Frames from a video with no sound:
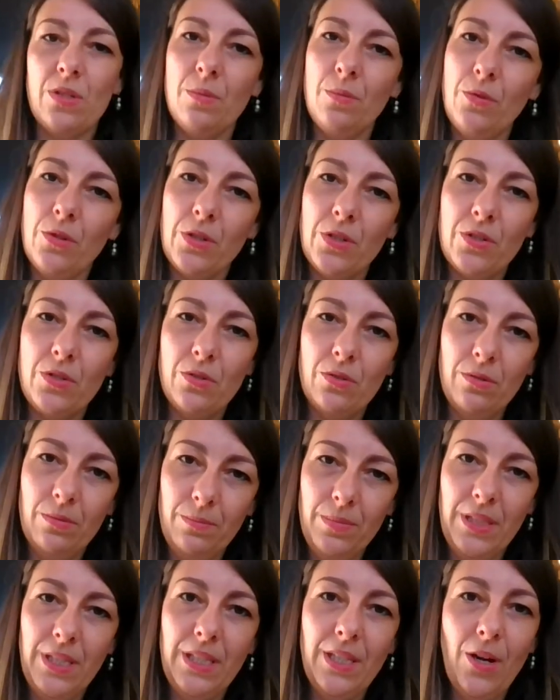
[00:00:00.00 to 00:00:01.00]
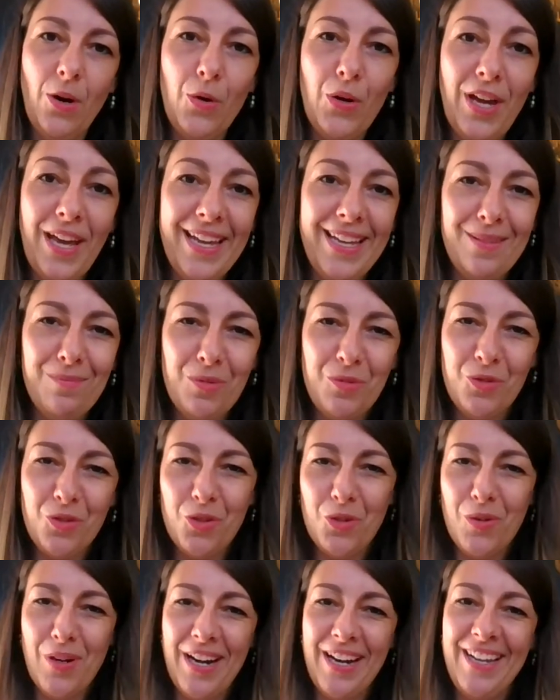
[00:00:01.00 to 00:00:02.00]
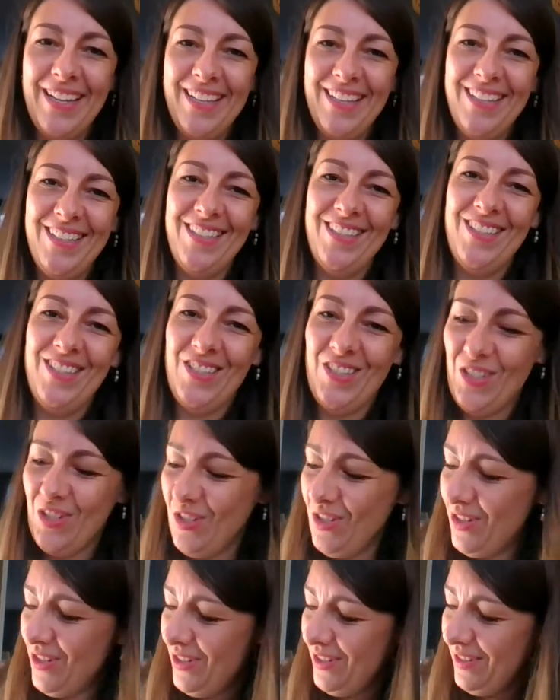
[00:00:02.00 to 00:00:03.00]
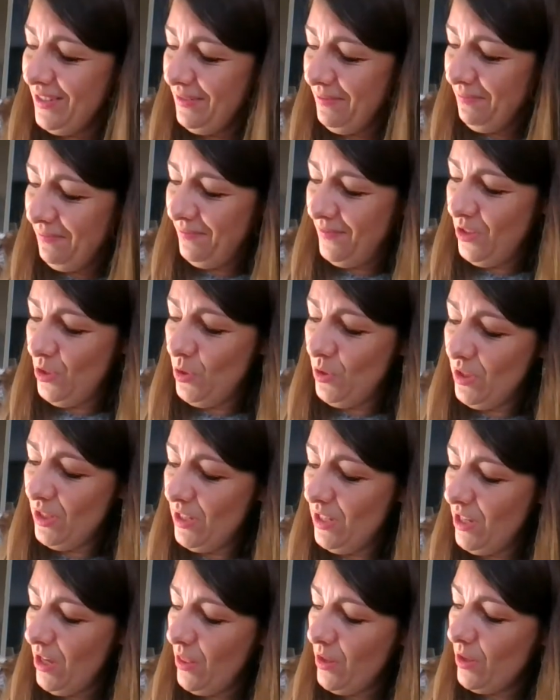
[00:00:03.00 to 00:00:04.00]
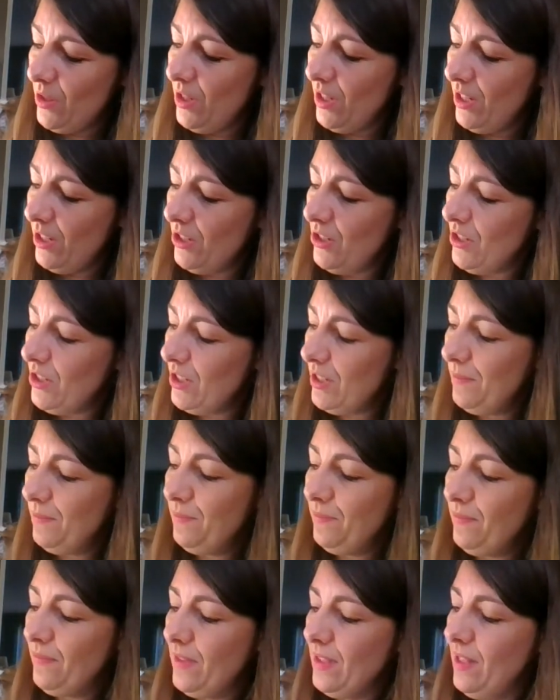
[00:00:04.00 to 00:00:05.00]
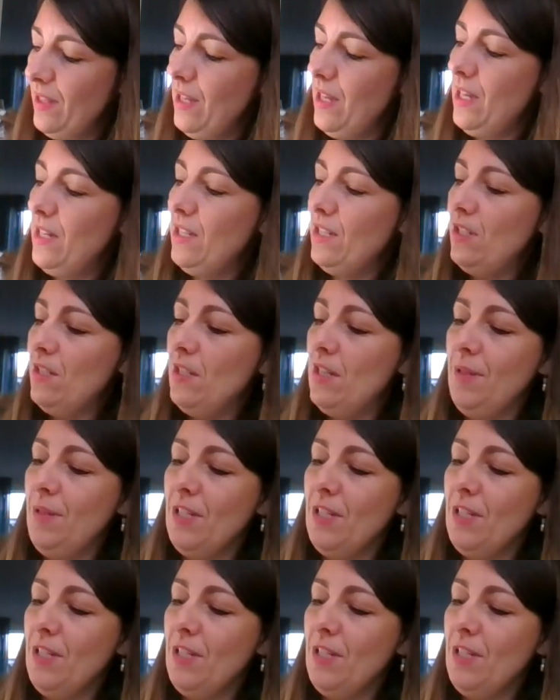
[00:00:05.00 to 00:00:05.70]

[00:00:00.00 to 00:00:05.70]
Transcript: the border to be okay before I start using the other colors. And it's still on my